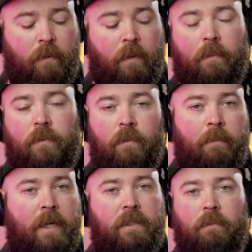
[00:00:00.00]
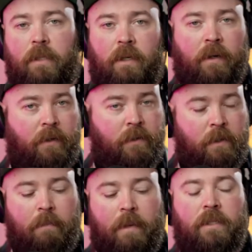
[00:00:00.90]
amazing materials,
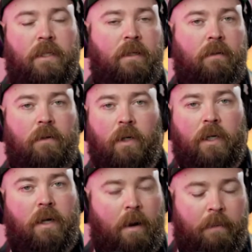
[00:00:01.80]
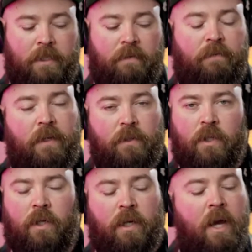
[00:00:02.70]
amazing ergonomics. It feels
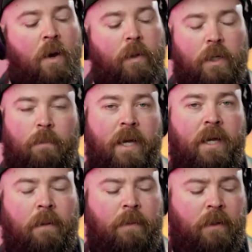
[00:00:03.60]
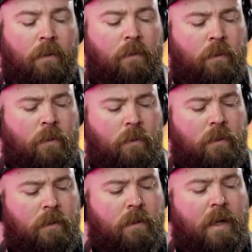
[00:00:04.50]
good. When you pick it up, you go, ooh,
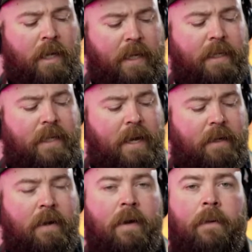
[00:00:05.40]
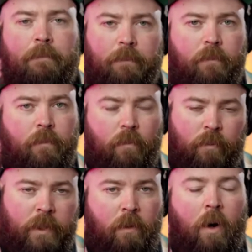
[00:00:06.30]
I like that.
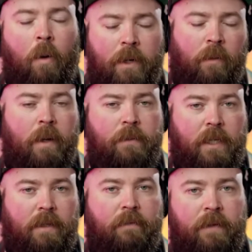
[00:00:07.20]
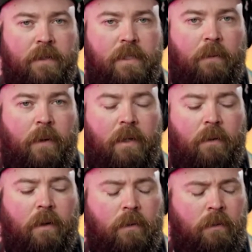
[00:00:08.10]
When you open a website that feels that way, you
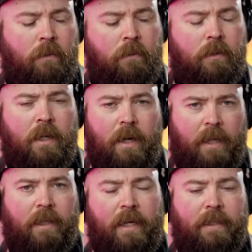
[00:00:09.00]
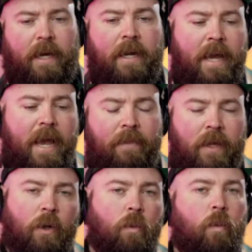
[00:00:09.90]
go, ooh, I like that. And then
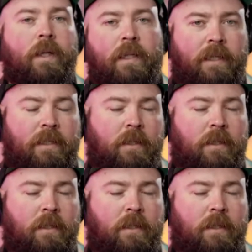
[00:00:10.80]
you're willing to